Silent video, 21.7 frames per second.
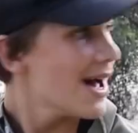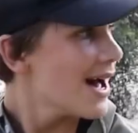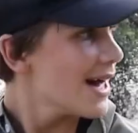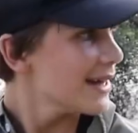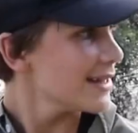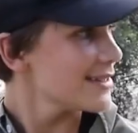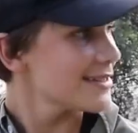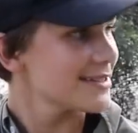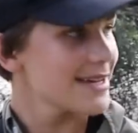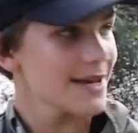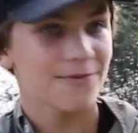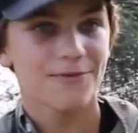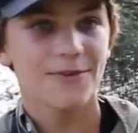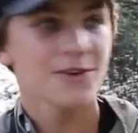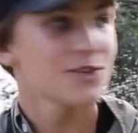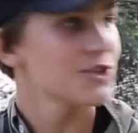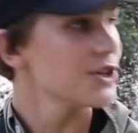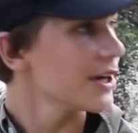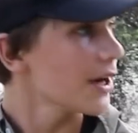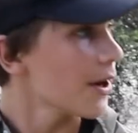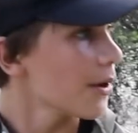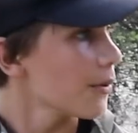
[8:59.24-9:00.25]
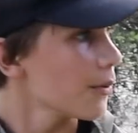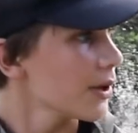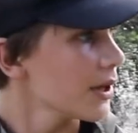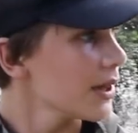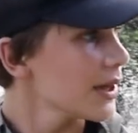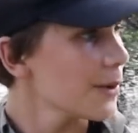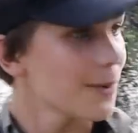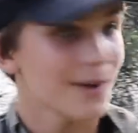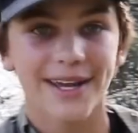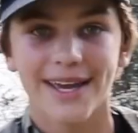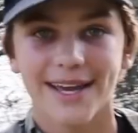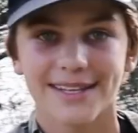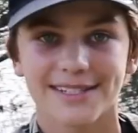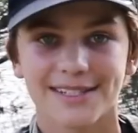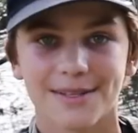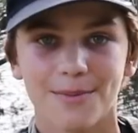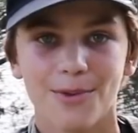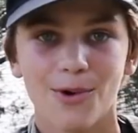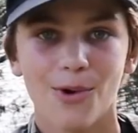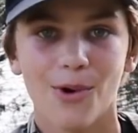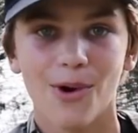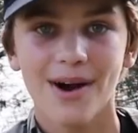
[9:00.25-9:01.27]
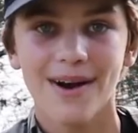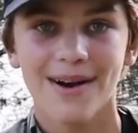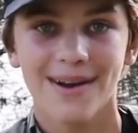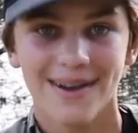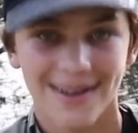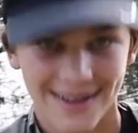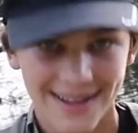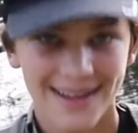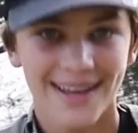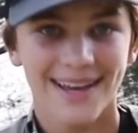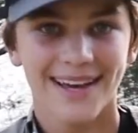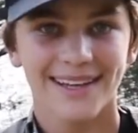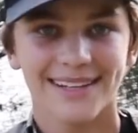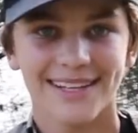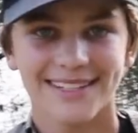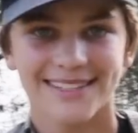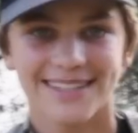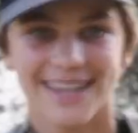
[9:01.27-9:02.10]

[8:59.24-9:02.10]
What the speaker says: let's keep fishing. I really want to get some more. Let's